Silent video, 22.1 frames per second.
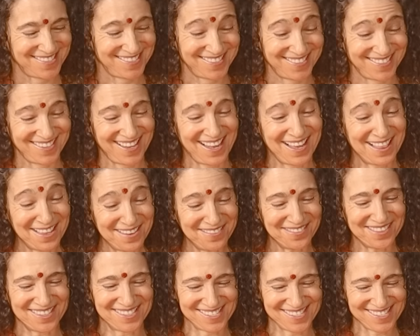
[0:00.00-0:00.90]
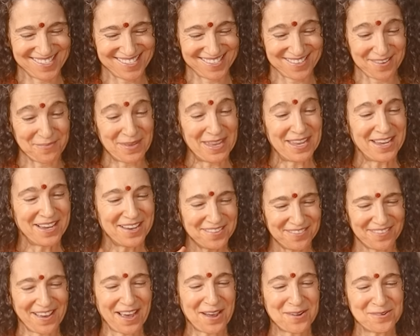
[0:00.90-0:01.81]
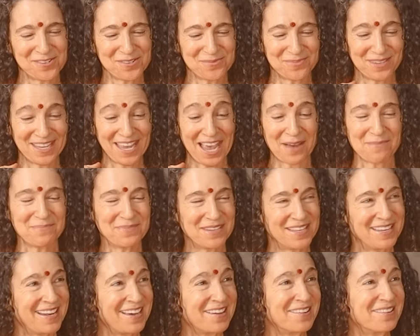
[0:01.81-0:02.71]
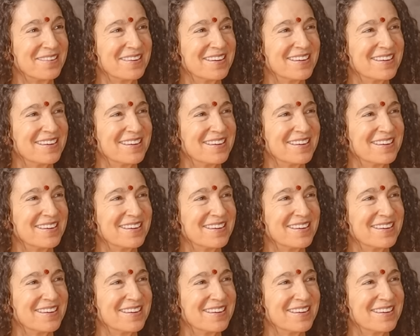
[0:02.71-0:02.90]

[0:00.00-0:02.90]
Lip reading: I love this. Make a vow to be happy now.